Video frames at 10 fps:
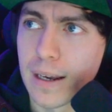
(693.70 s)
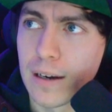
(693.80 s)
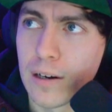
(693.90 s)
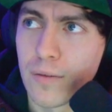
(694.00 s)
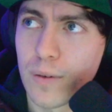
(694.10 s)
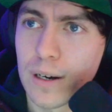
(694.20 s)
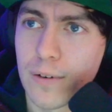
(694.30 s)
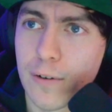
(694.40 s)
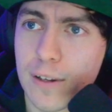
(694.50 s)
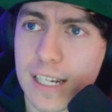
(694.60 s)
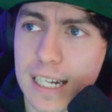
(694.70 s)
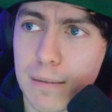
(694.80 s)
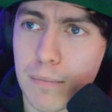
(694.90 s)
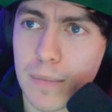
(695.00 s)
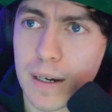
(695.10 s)
5-0 this team.
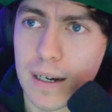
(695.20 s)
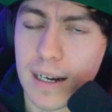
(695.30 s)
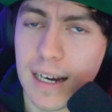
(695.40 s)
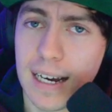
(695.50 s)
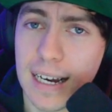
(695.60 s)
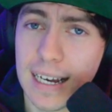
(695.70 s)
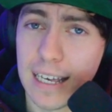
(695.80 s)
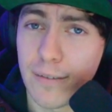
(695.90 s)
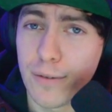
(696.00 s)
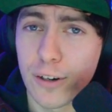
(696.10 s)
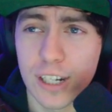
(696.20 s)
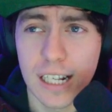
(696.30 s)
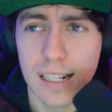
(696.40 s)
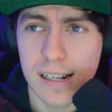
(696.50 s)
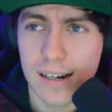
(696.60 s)
If you're
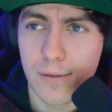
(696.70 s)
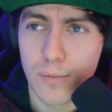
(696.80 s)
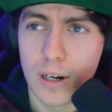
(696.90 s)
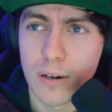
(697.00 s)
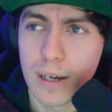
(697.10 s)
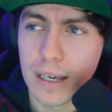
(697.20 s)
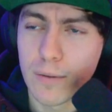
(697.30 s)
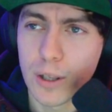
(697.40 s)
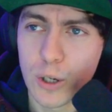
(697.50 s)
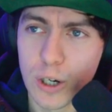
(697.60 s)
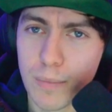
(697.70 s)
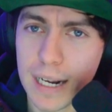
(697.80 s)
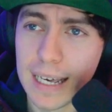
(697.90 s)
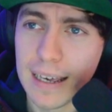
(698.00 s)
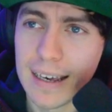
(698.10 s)
still wondering what you should
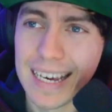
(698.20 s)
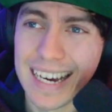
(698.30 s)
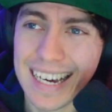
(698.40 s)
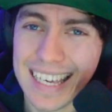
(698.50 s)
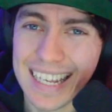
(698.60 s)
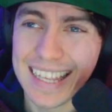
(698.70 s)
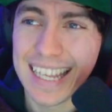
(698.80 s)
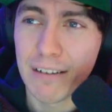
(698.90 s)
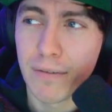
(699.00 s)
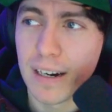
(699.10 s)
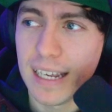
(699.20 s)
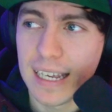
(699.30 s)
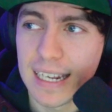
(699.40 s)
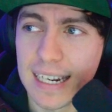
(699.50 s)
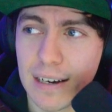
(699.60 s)
play, I can definitely
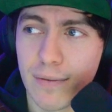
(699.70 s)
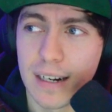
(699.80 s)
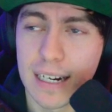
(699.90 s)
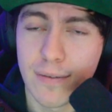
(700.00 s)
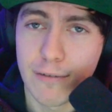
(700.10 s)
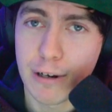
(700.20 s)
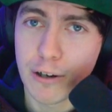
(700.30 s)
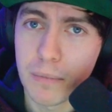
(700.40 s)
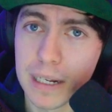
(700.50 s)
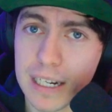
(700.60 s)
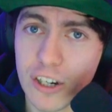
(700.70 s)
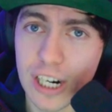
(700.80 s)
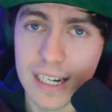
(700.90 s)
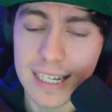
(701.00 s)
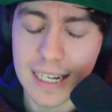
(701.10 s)
recommend
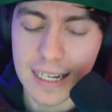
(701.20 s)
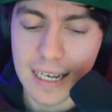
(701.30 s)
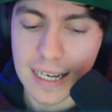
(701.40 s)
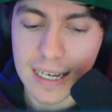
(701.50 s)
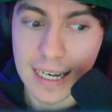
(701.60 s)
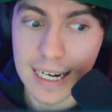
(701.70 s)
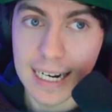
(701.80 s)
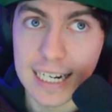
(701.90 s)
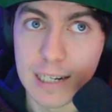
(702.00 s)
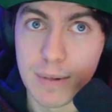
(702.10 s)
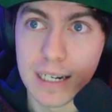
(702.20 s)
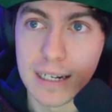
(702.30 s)
Jellicent. It has been